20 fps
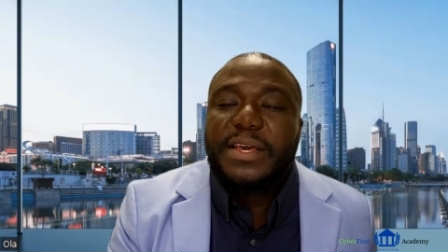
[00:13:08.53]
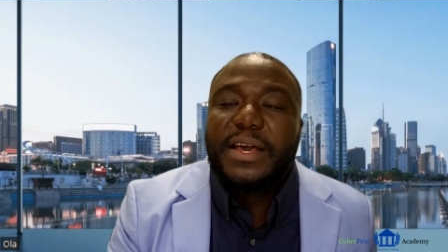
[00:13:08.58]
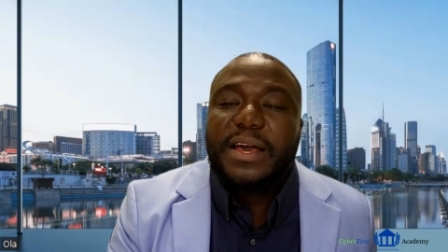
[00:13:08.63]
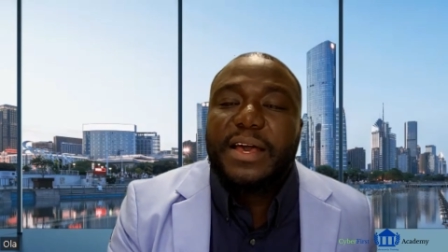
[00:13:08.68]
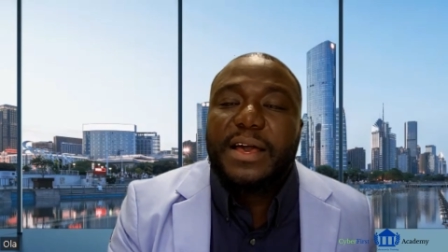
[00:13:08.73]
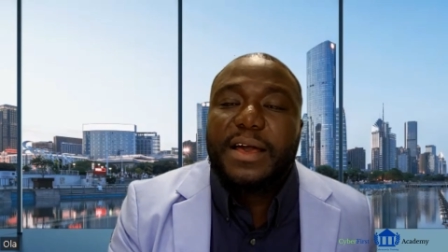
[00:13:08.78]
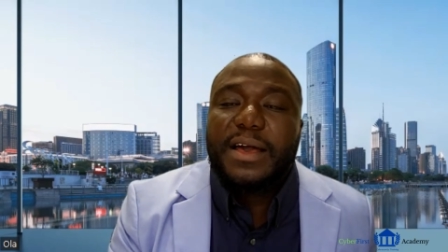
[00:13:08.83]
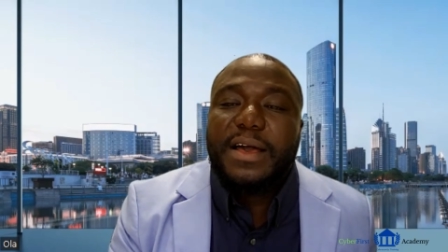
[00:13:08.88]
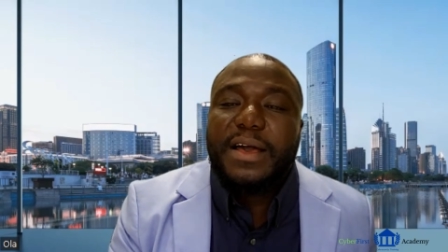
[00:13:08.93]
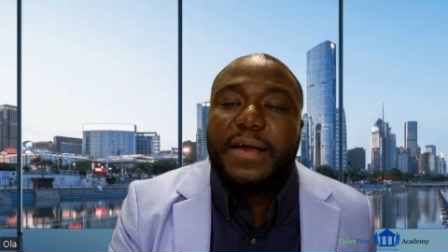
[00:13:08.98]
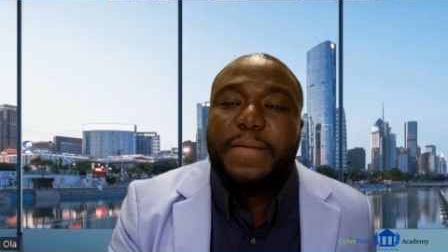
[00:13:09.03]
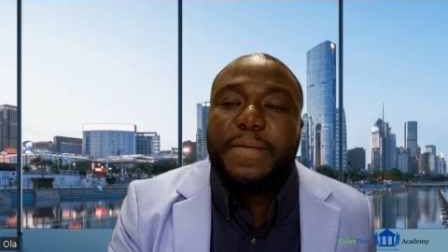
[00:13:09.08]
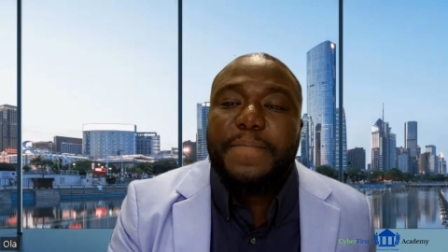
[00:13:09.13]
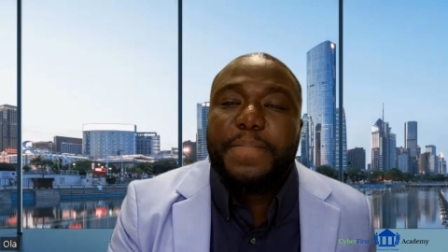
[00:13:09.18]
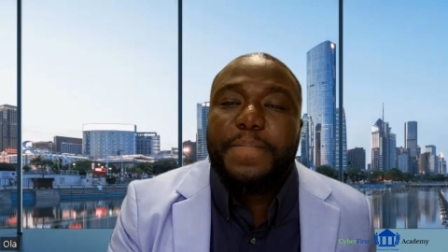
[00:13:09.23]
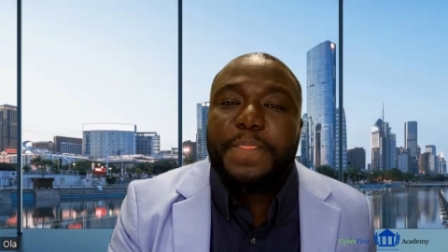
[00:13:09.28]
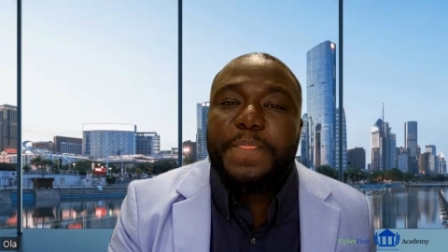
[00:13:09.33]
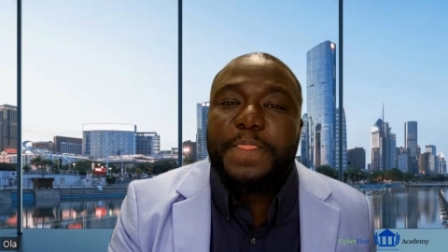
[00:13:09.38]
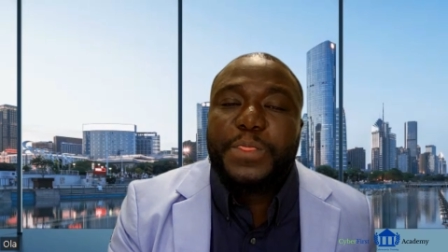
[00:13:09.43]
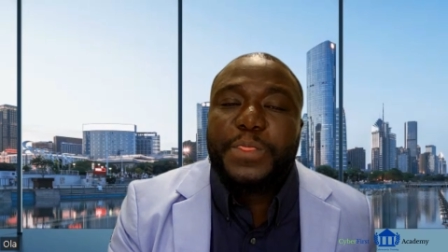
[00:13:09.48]

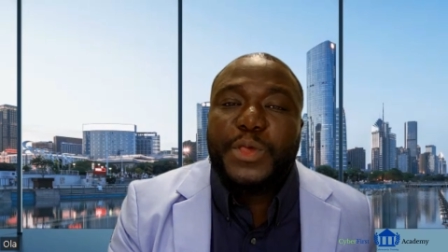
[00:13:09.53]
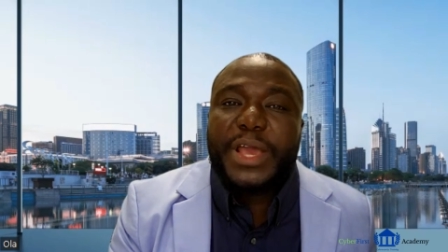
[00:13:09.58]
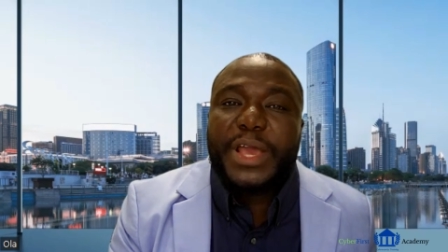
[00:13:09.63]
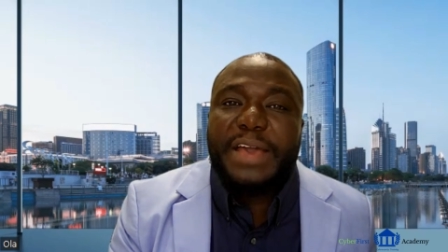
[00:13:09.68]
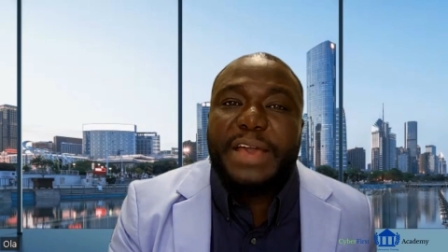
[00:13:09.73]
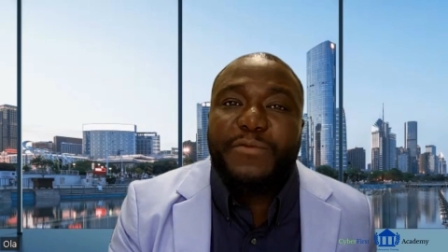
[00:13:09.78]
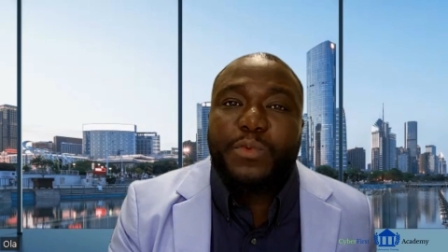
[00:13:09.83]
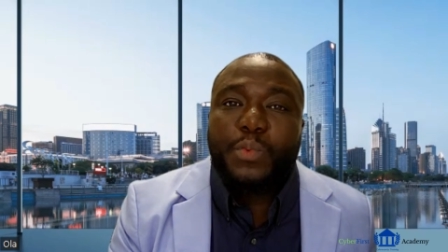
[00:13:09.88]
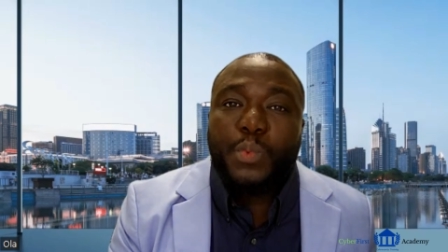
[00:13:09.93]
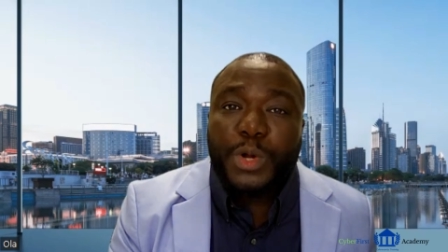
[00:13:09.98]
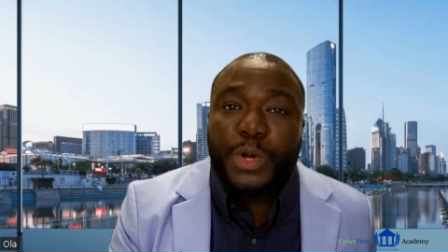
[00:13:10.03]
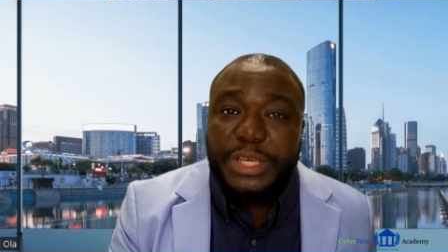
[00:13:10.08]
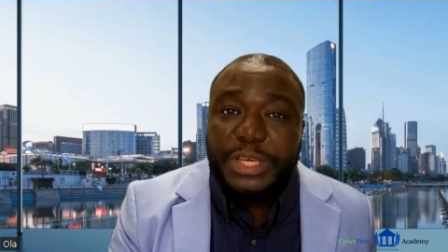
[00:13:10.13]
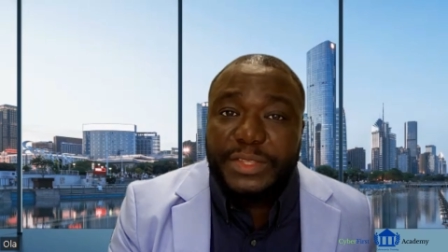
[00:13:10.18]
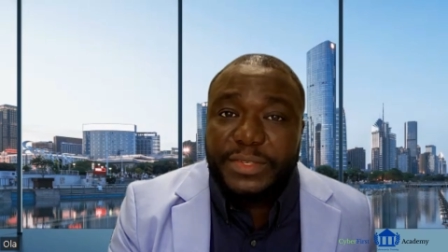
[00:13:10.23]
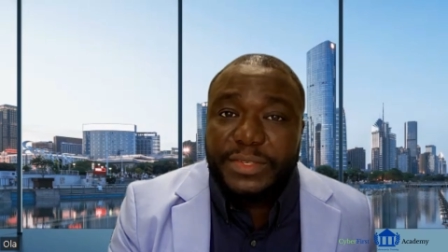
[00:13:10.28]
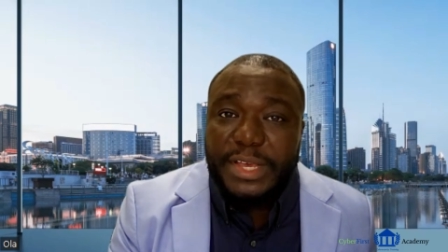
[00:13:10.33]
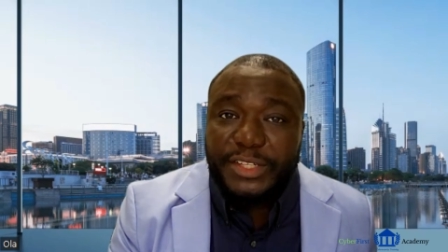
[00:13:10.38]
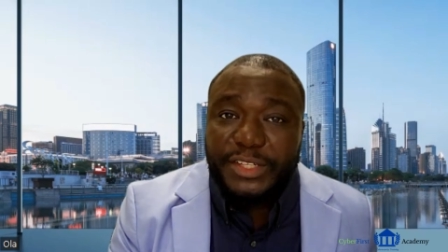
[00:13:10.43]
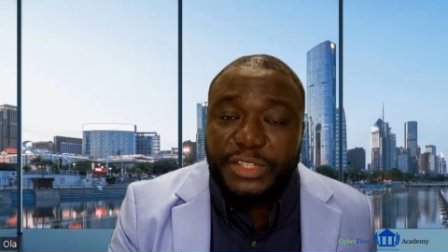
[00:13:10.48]
Um, you're having
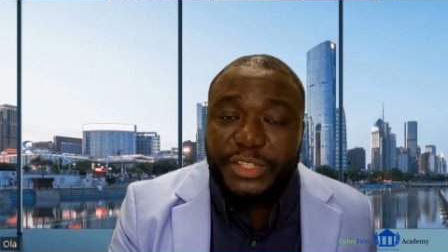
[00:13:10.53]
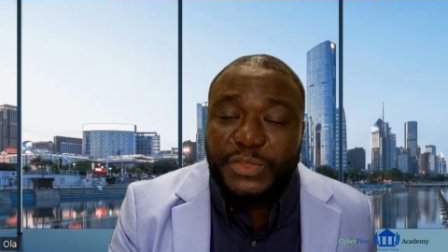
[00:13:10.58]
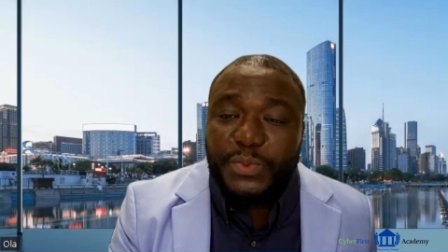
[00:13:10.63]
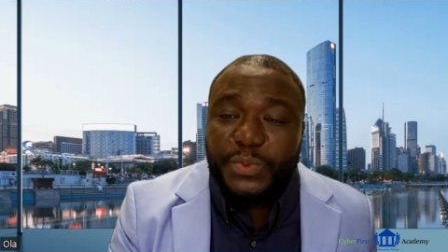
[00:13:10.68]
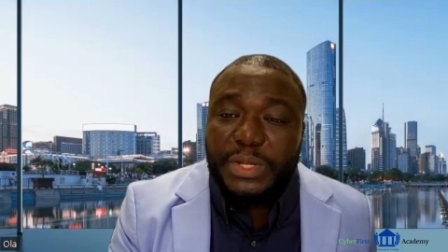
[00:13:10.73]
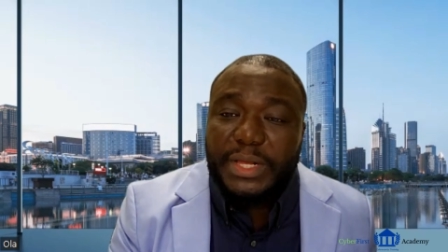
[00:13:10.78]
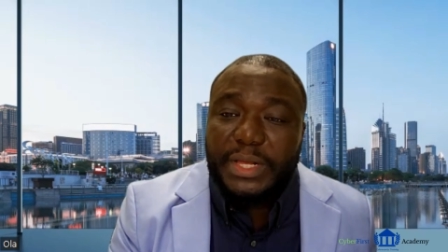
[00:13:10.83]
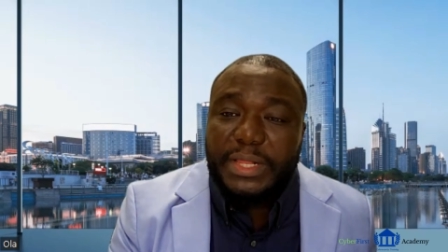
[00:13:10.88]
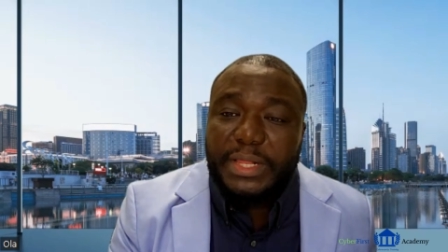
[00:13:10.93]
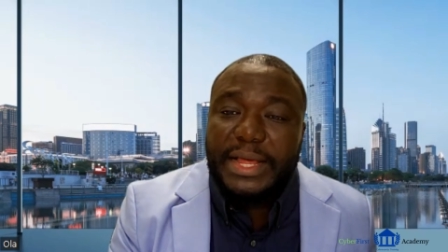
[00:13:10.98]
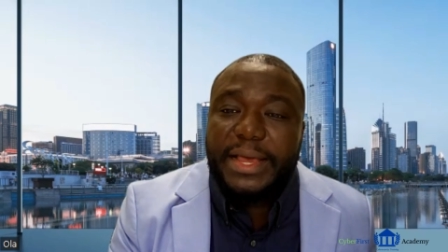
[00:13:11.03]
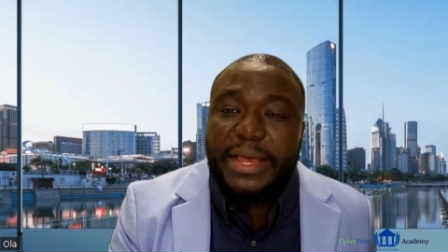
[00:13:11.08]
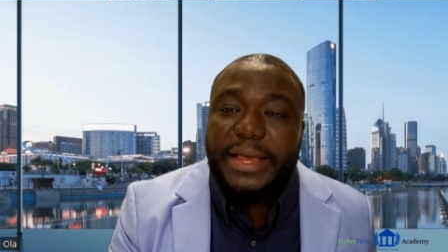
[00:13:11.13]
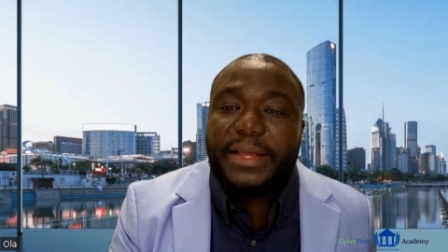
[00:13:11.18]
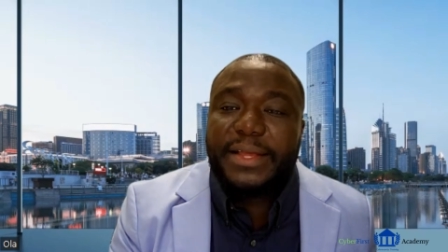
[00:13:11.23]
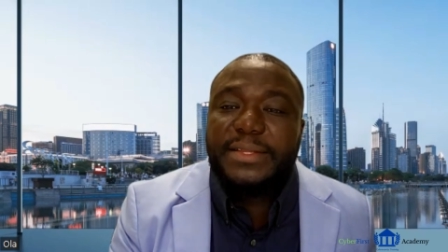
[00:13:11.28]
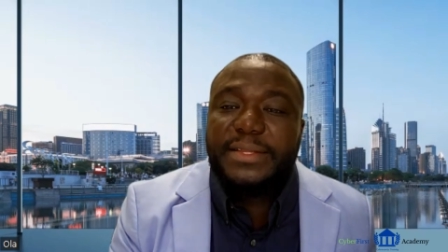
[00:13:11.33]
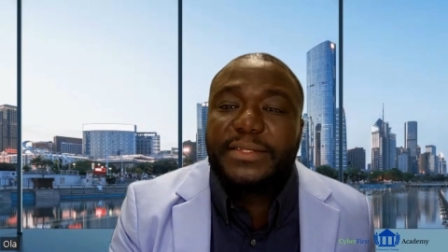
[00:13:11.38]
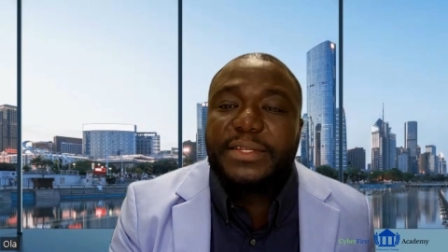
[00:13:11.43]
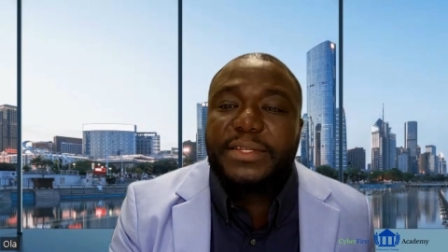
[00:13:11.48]
working sessions with the
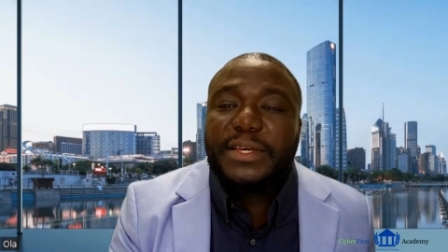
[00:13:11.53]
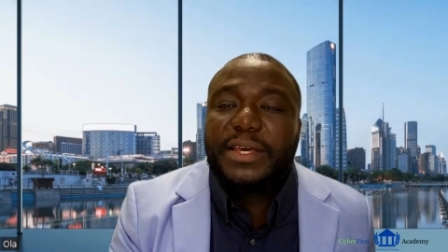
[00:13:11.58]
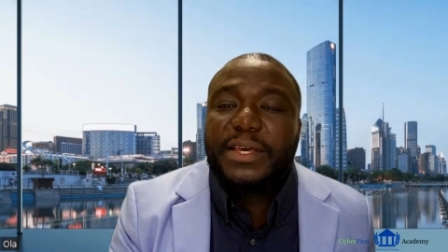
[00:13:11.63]
client,